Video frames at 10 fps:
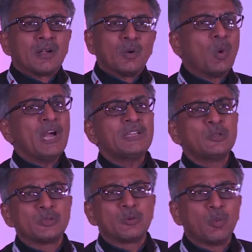Why
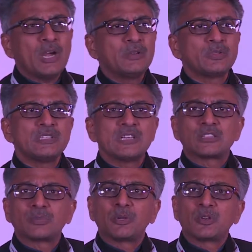do these
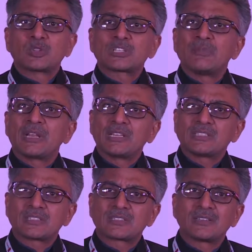entrepreneurs come and
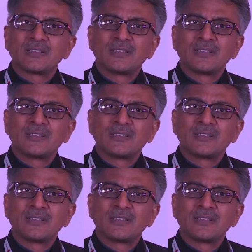exist?